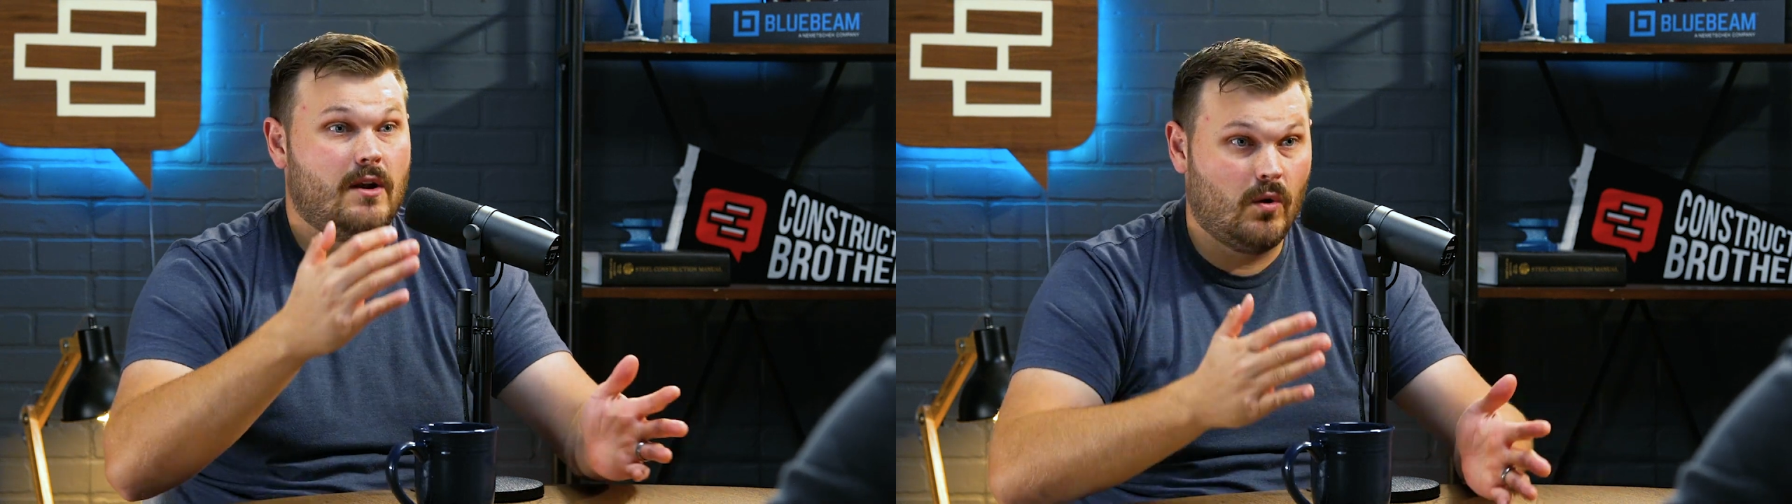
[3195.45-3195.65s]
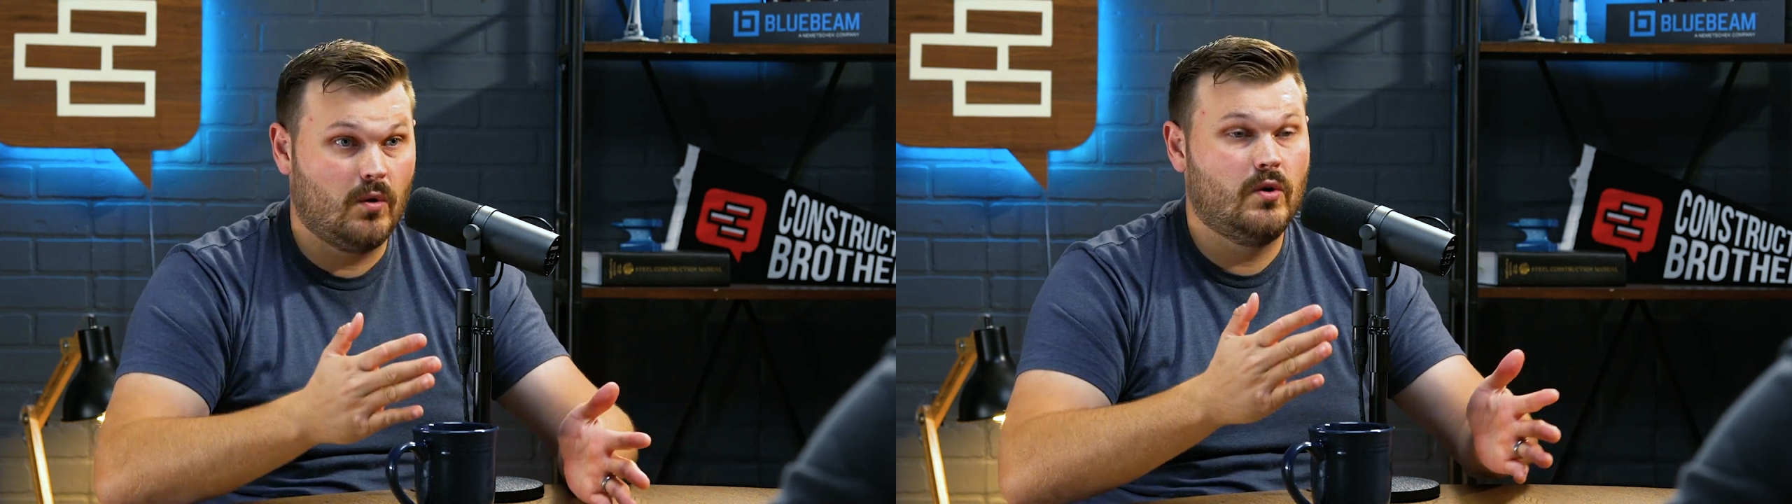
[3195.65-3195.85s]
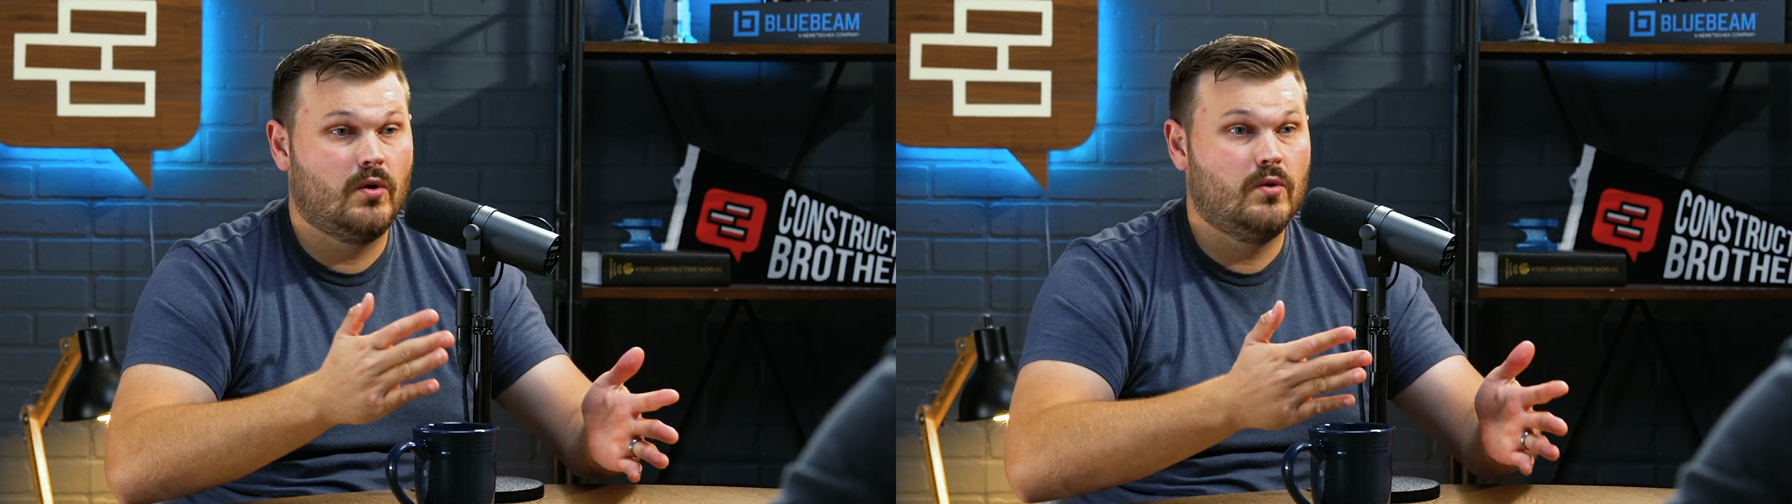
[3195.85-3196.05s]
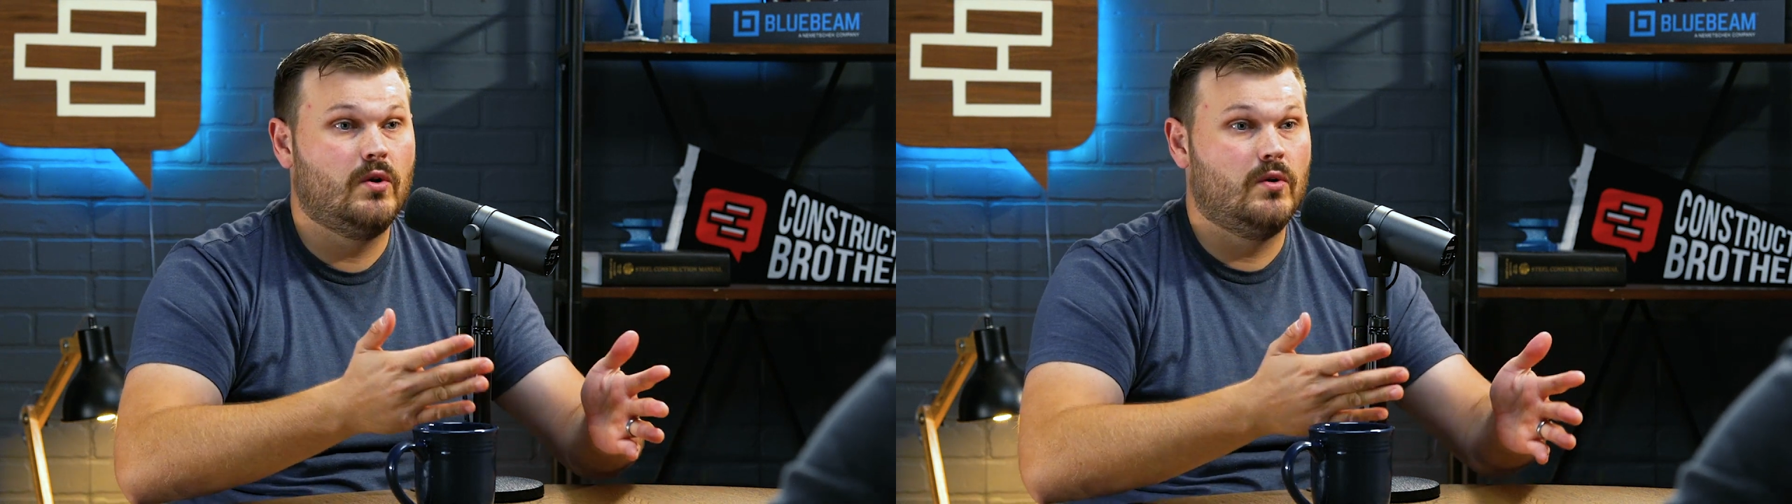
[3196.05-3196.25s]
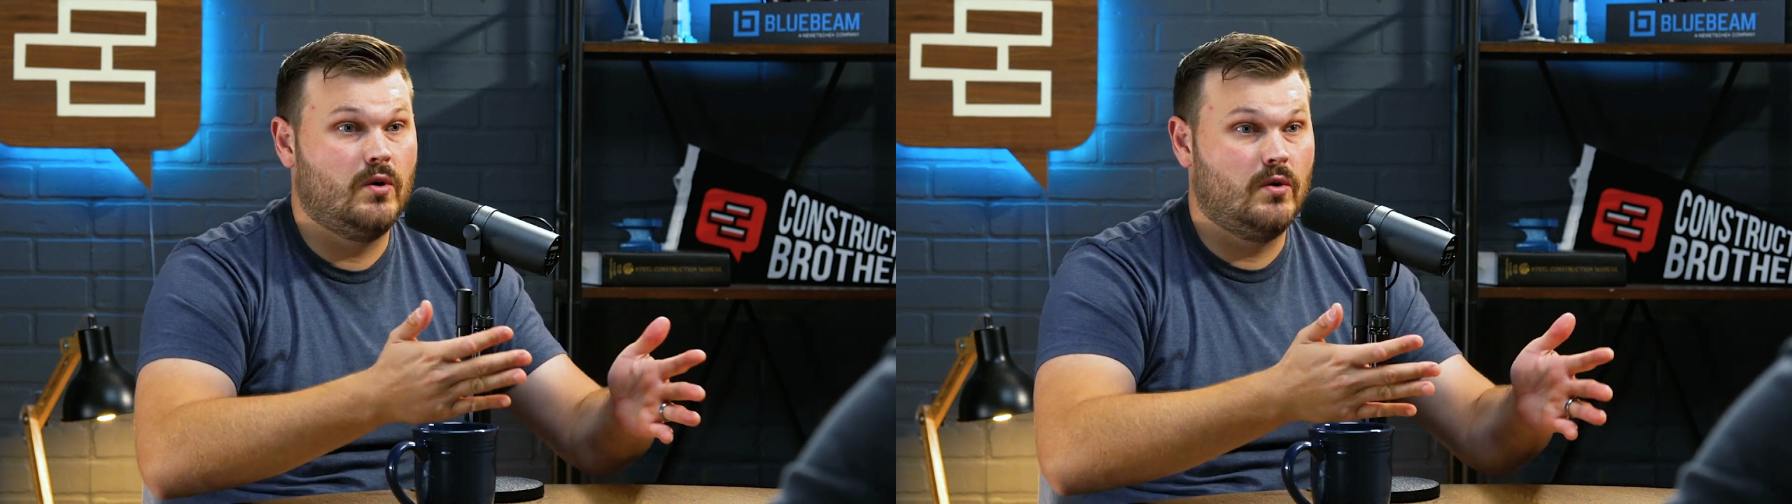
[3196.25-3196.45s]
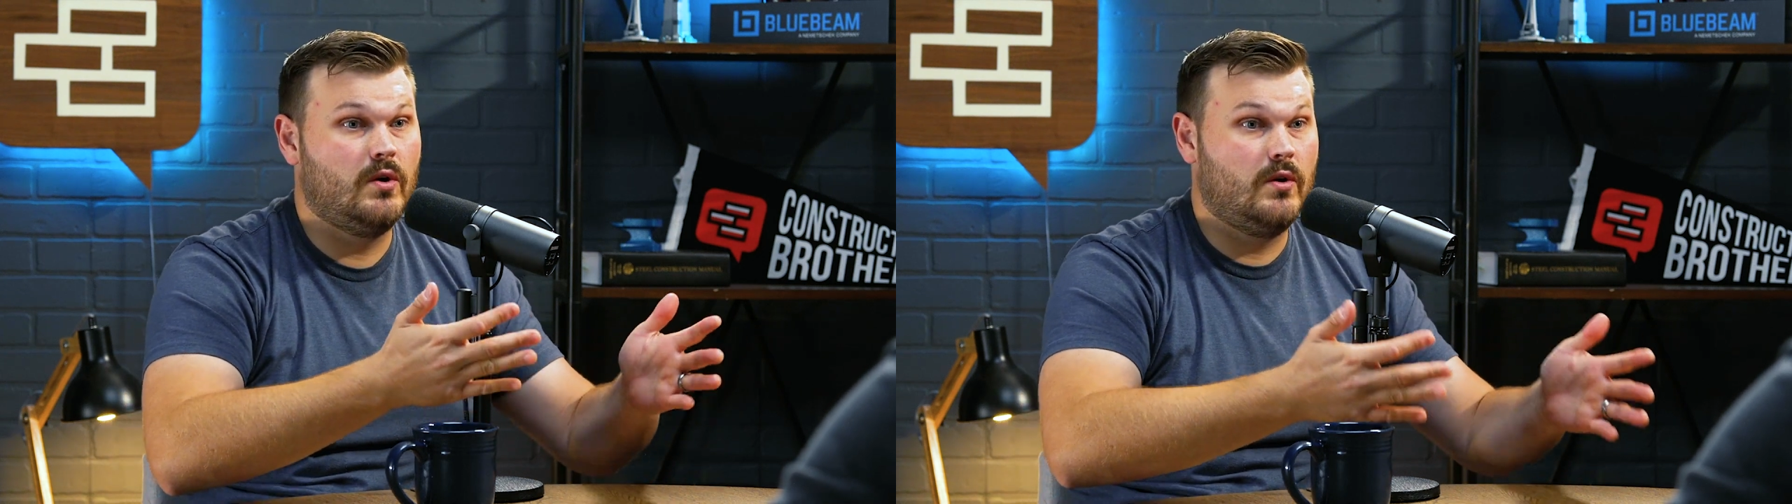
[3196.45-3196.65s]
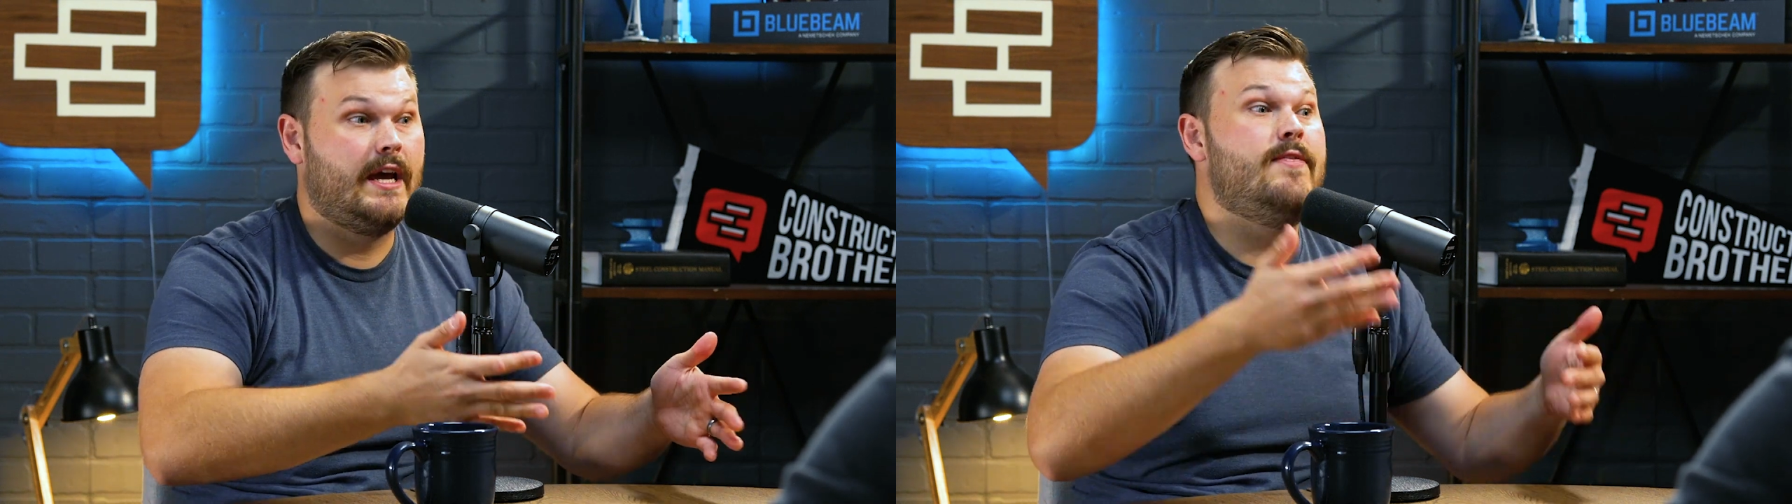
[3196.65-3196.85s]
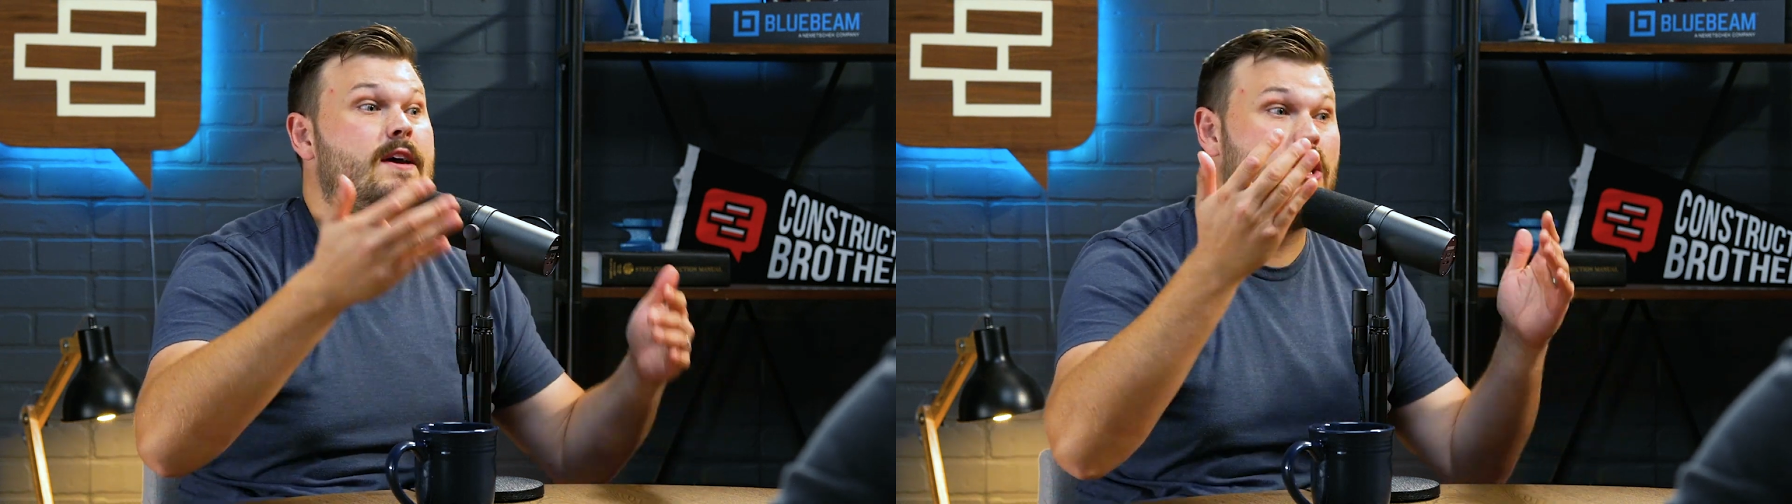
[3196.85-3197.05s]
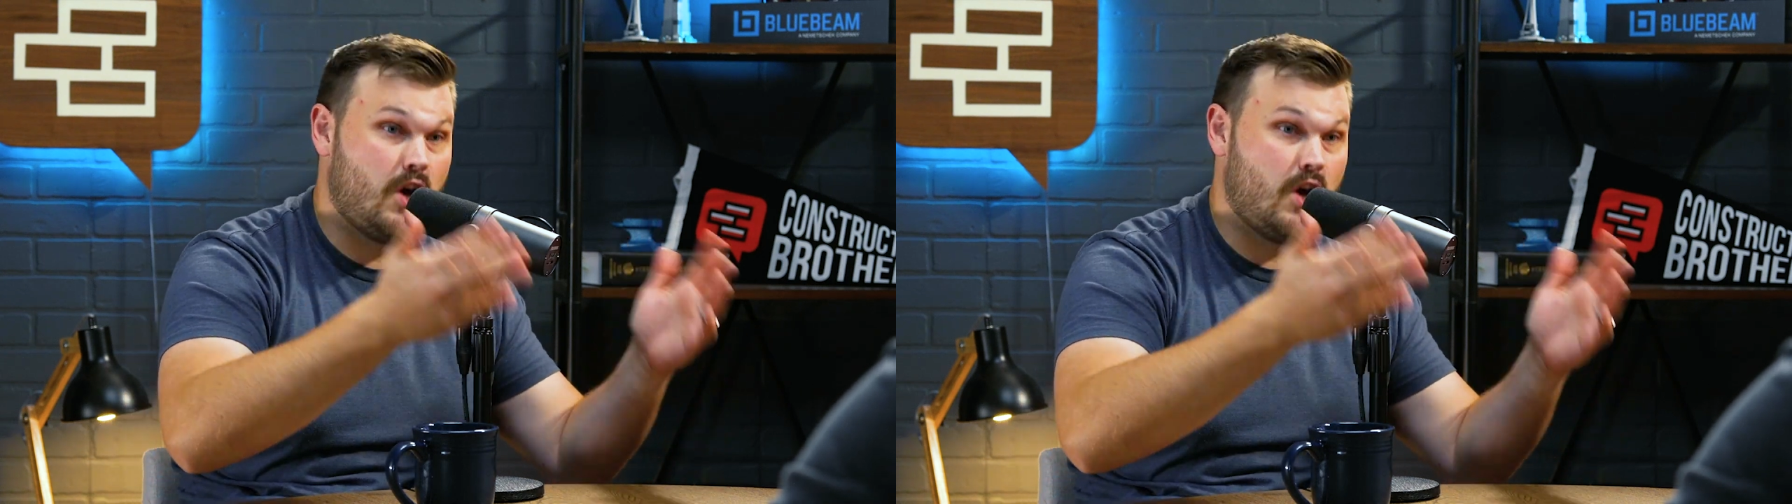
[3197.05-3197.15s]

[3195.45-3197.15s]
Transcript: hold, and then